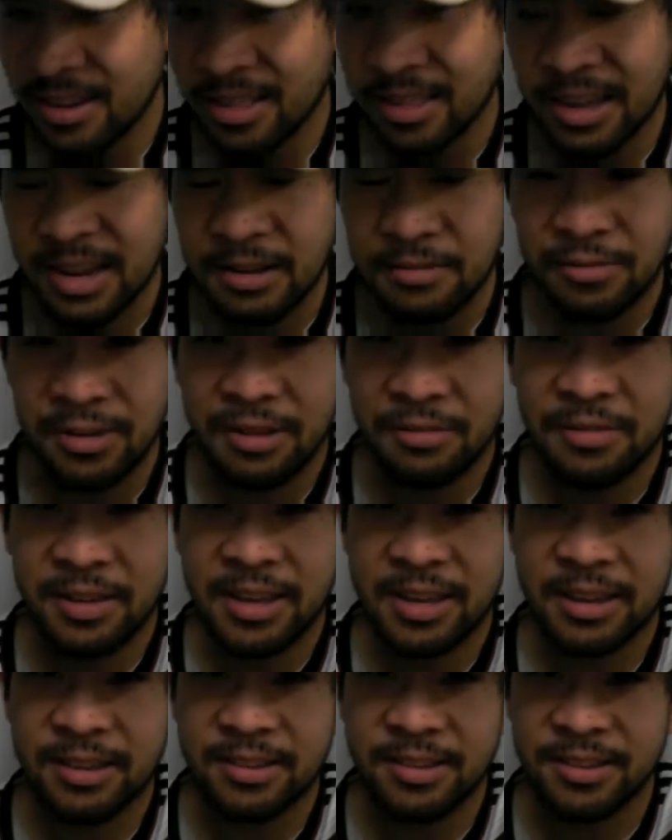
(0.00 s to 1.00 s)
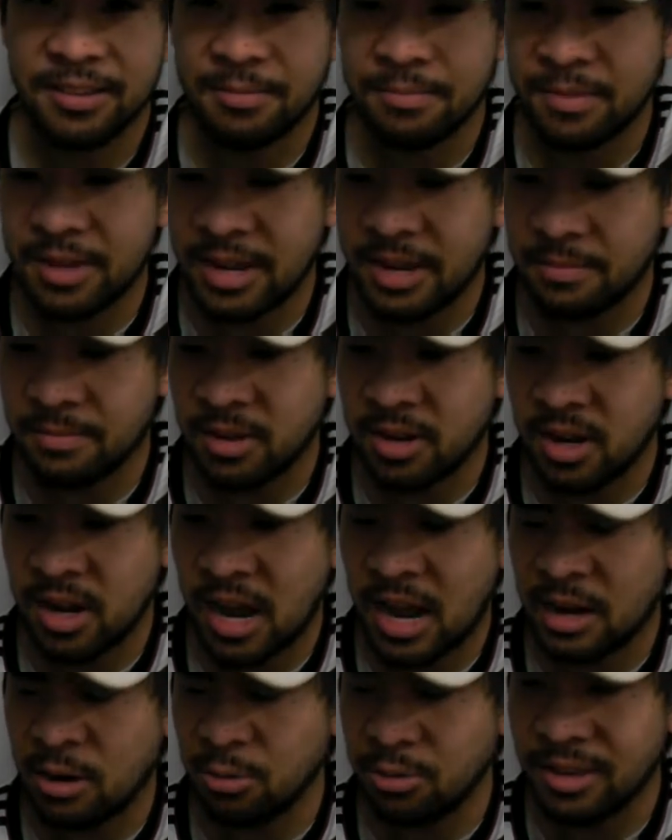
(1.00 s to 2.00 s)
Thankfully, Vegas is a meme.
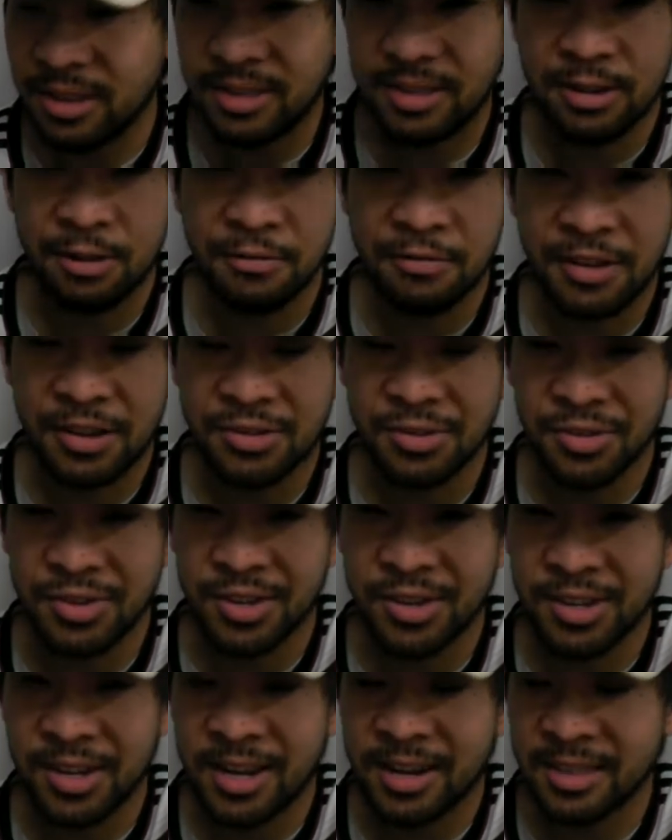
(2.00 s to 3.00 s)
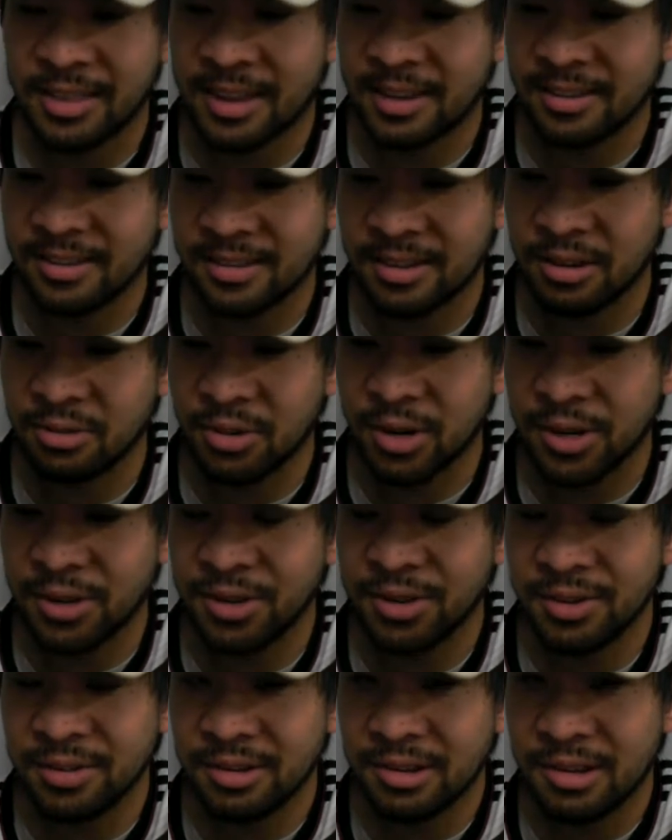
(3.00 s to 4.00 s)
I don't think the officials decided that
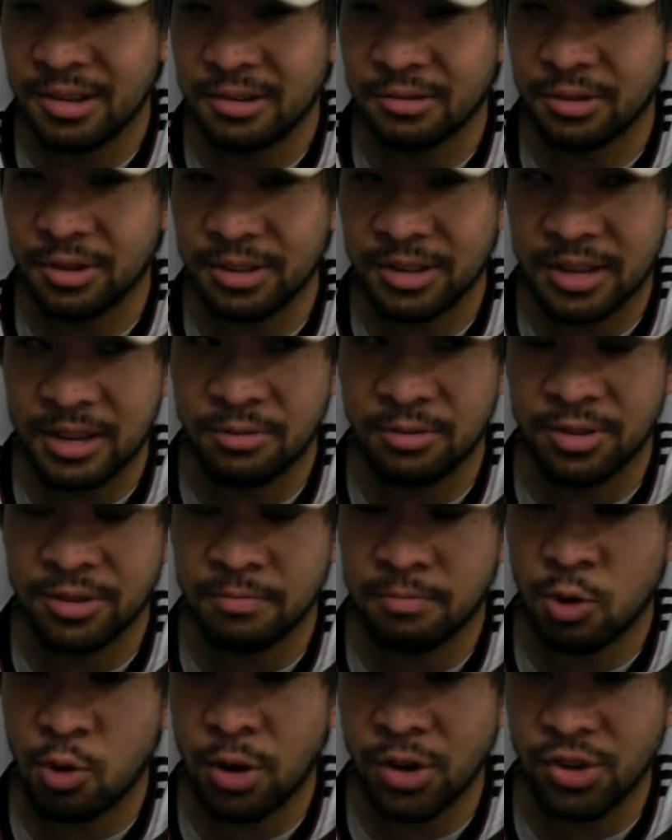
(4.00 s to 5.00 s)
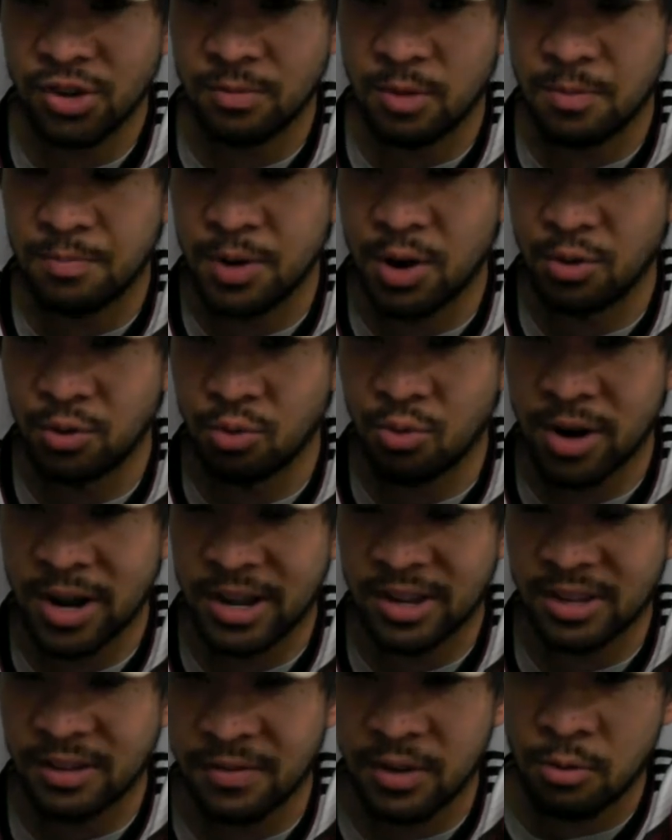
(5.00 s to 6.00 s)
series. Really, it was questionable both
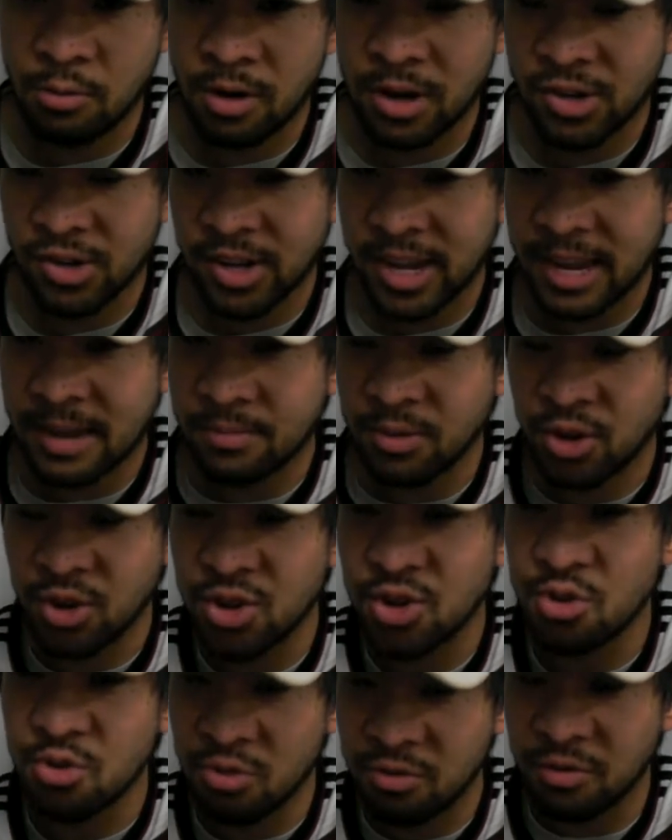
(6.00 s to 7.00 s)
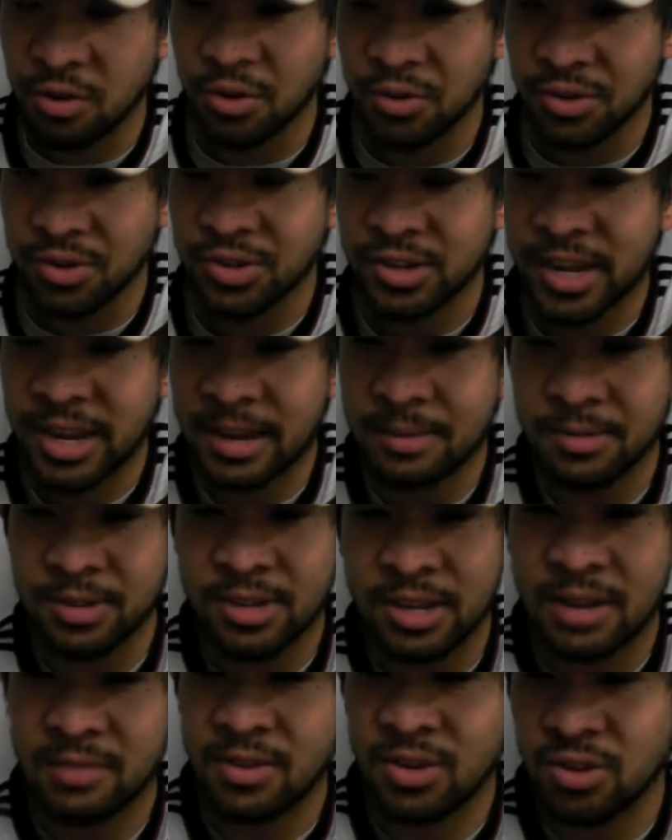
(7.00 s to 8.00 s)
ways if you watched Game 2 versus Game
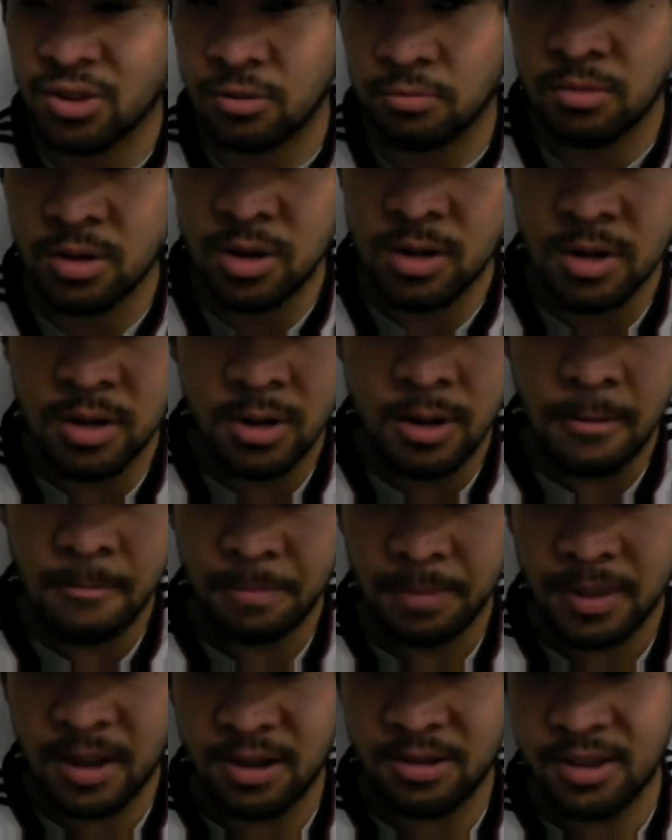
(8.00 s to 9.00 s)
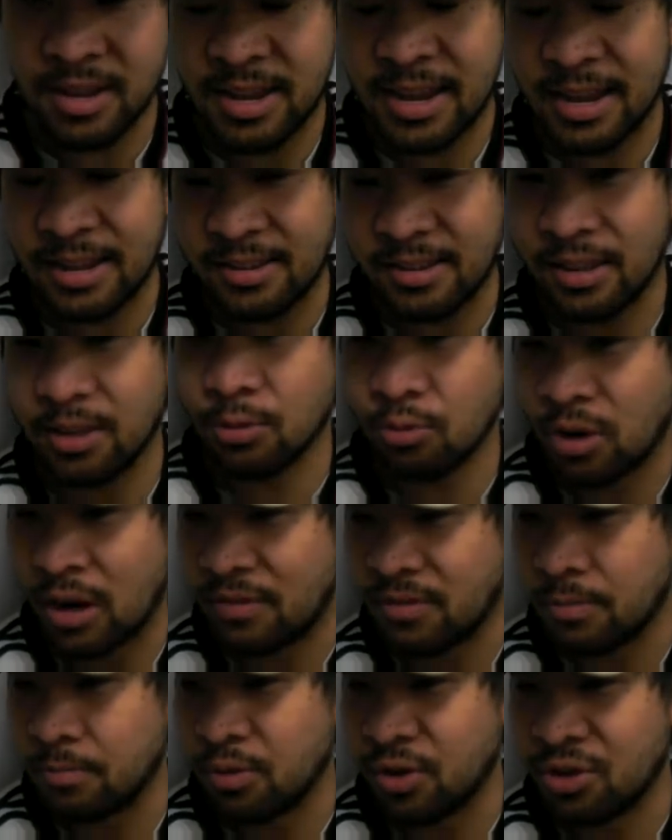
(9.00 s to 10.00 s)
7. So, no, you can't say the
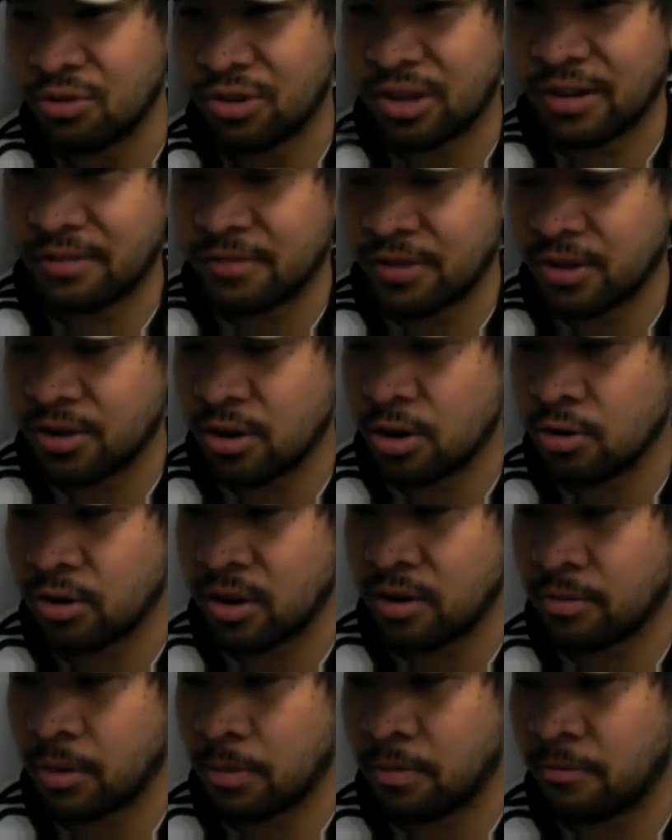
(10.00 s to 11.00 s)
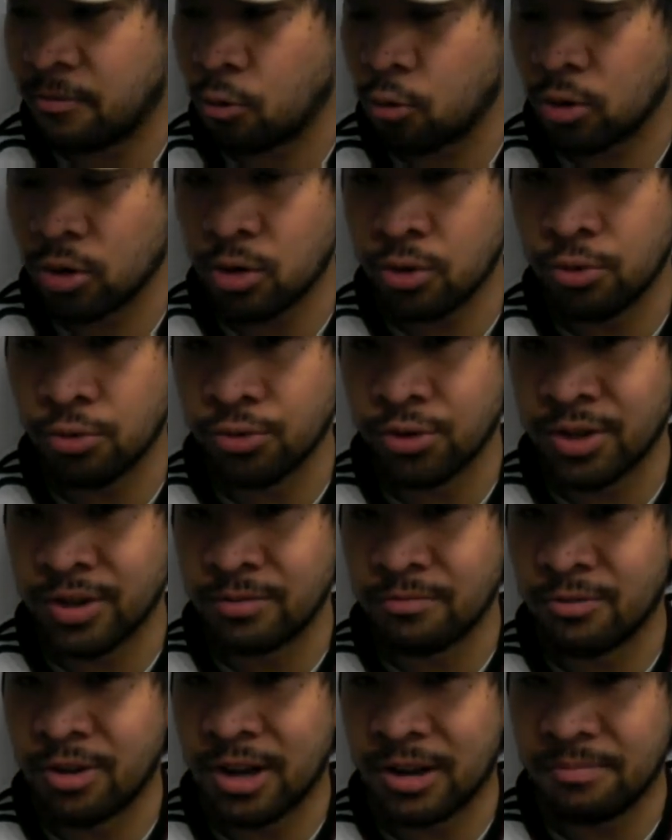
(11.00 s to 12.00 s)
refs blew it if you go give up 4 goals
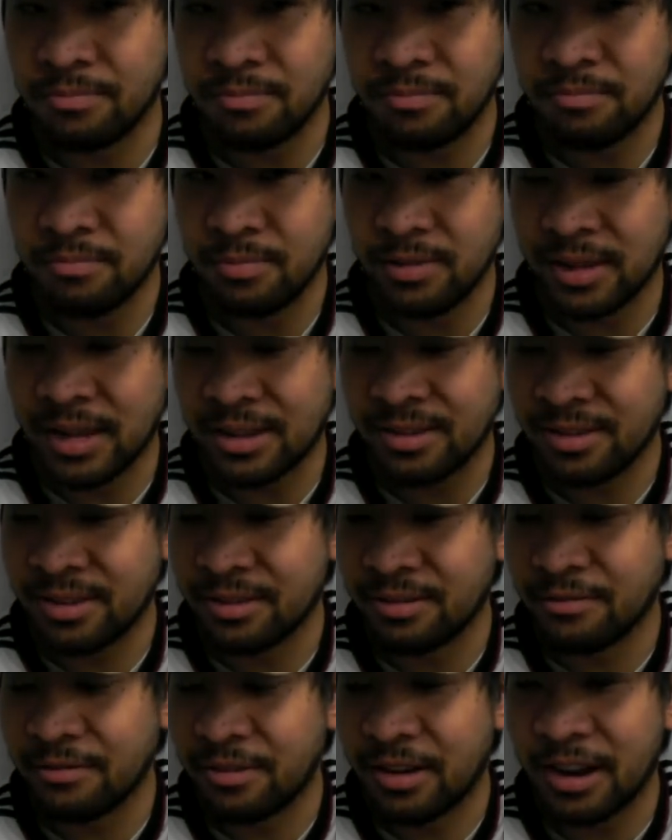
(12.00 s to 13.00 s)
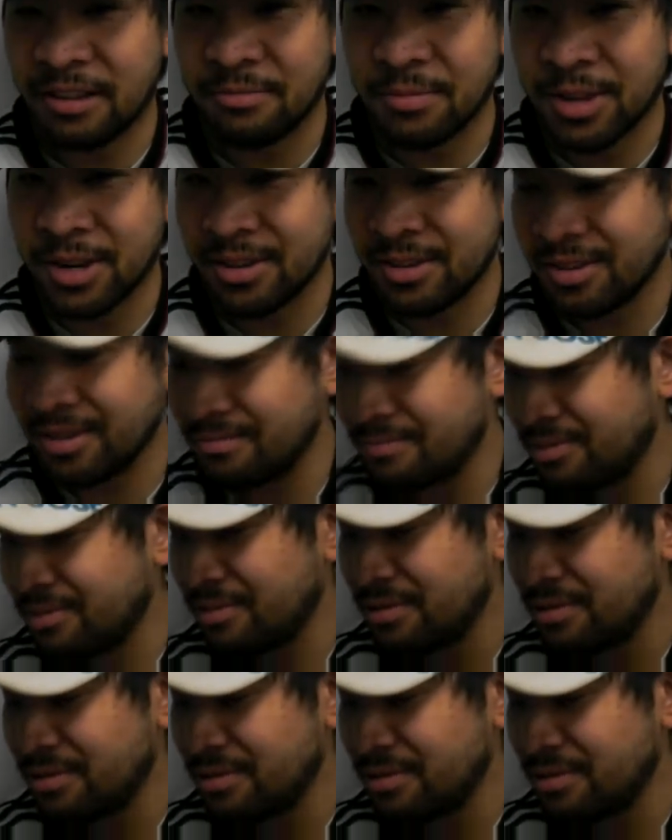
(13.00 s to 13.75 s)
in, what, less than 5 minutes?